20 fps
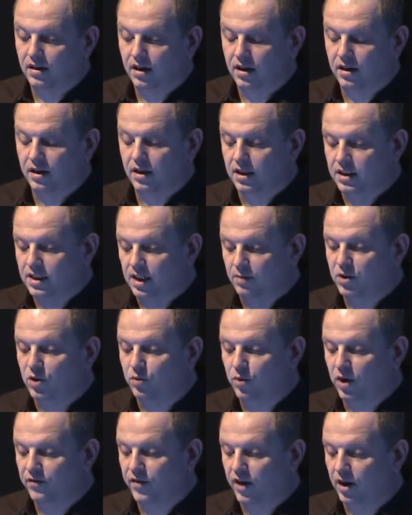and it seems
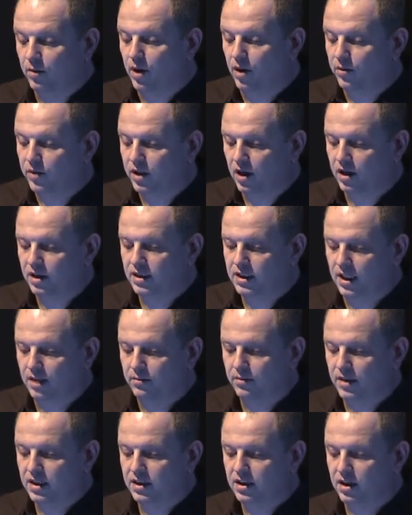to work very well with our
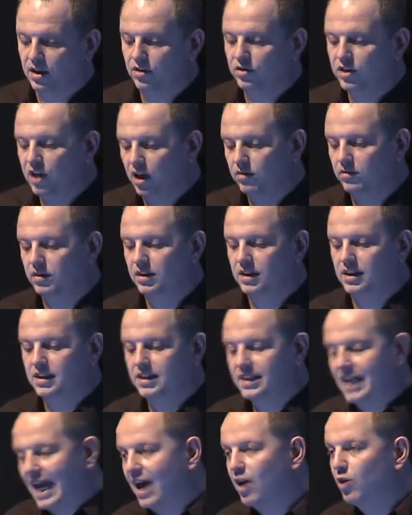team, is that you don't
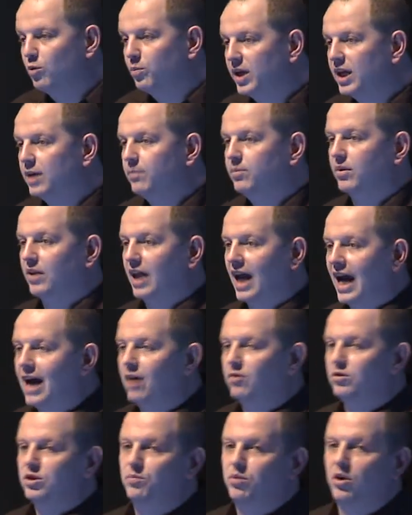tell people
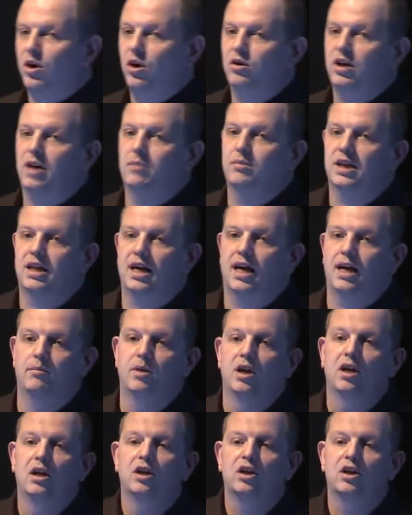how to program the game.